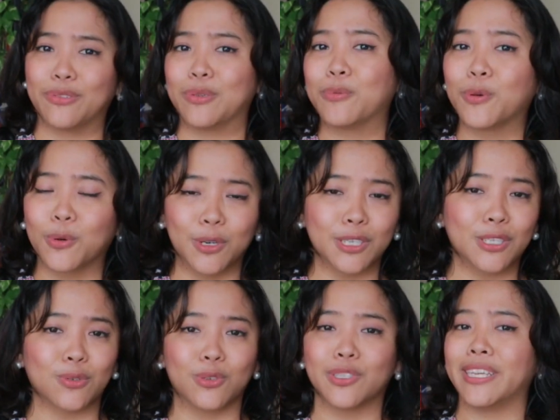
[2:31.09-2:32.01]

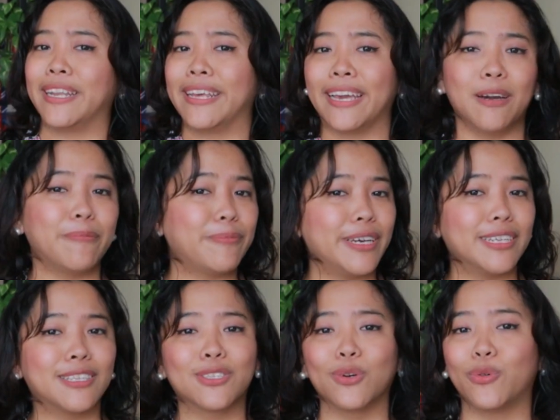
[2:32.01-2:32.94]
reports or sending
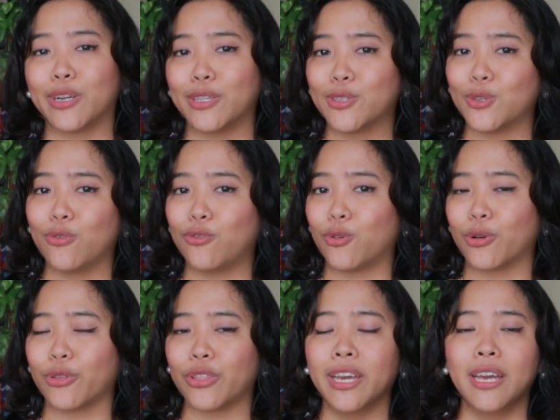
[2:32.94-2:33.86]
updates, so on and so forth.